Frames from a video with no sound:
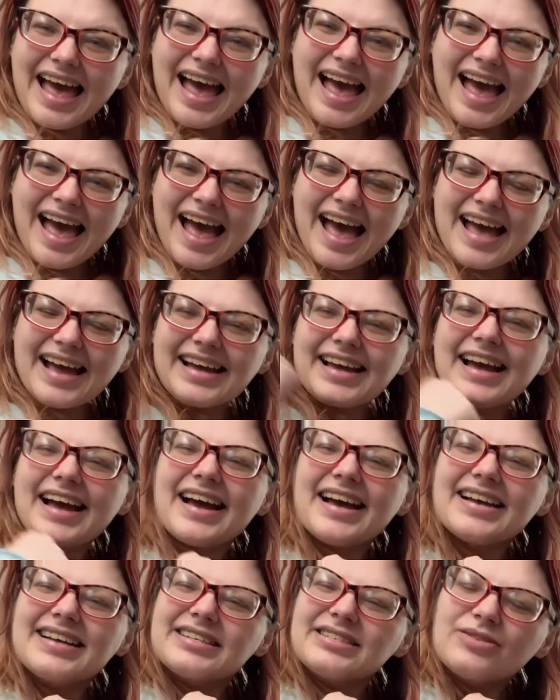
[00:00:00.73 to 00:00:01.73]
Hi
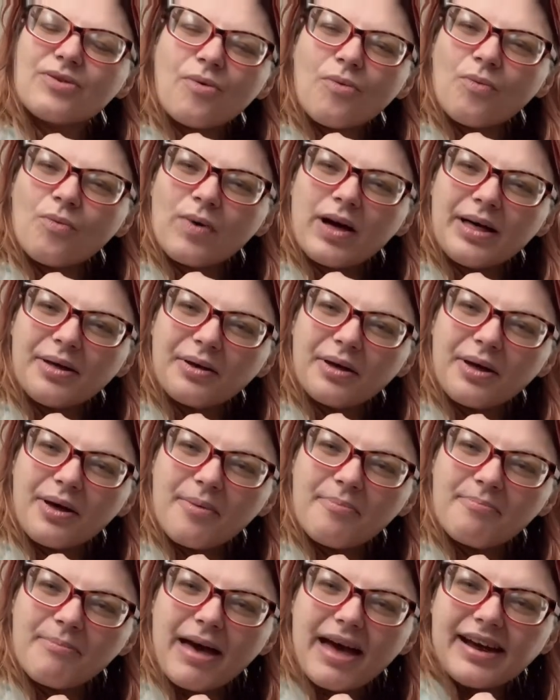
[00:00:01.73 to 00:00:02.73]
guys,
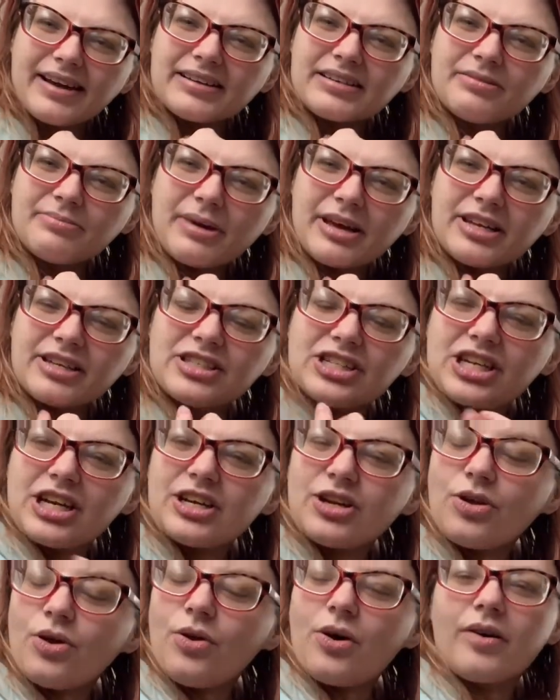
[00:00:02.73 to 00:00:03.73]
welcome back to my
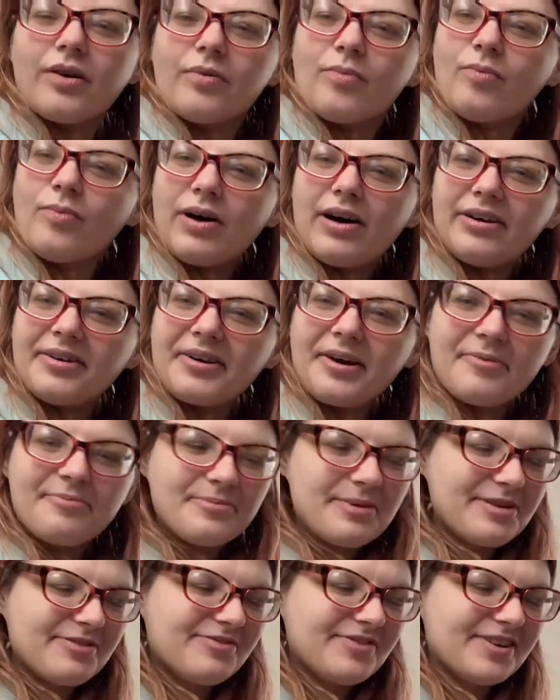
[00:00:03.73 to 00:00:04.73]
channel or welcome
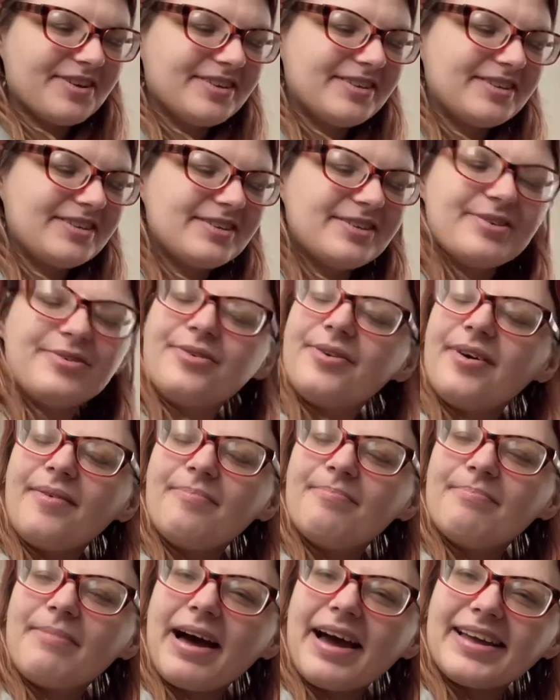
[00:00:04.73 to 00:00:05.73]
if you're new.
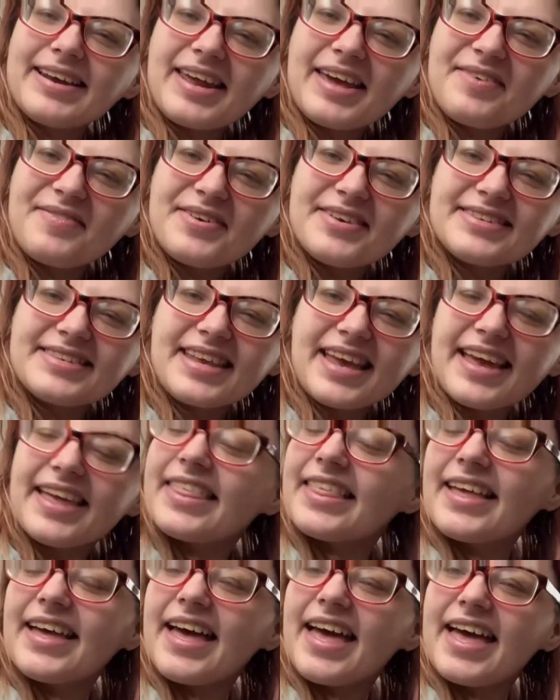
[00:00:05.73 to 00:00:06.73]
My name is
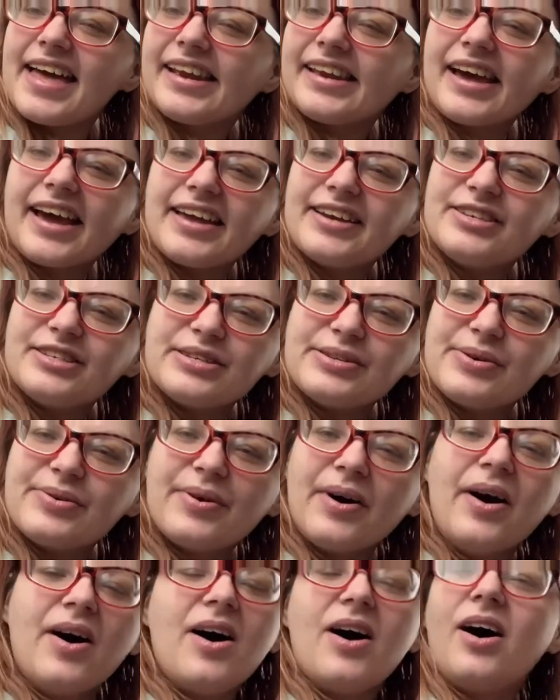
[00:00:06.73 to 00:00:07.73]
Kayla and I do
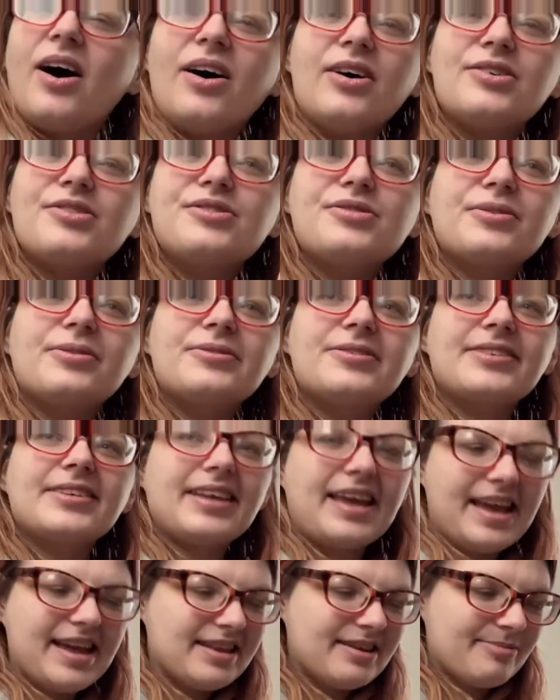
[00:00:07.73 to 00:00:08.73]
all sorts of
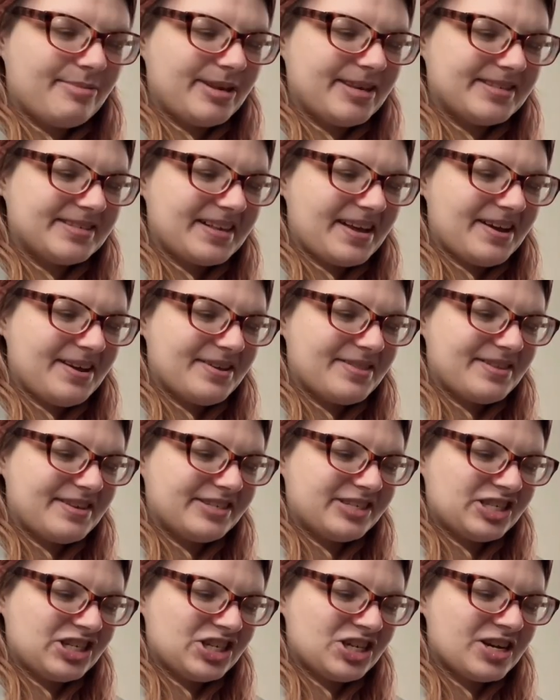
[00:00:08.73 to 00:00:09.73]
cannabis on
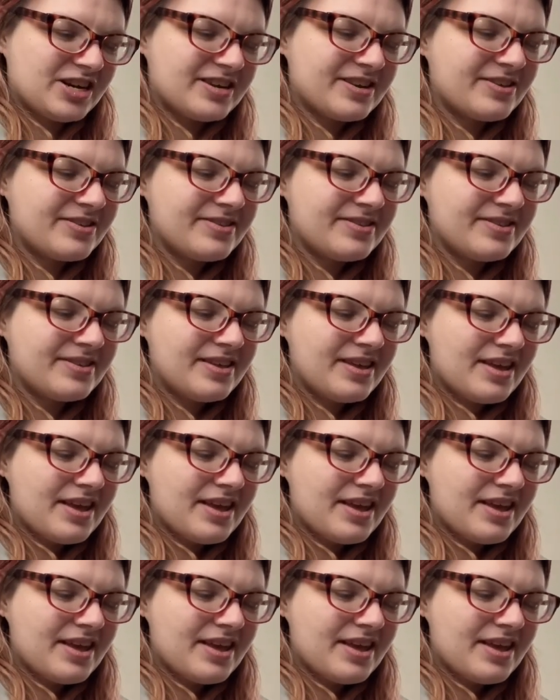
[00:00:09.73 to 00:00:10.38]
this channel.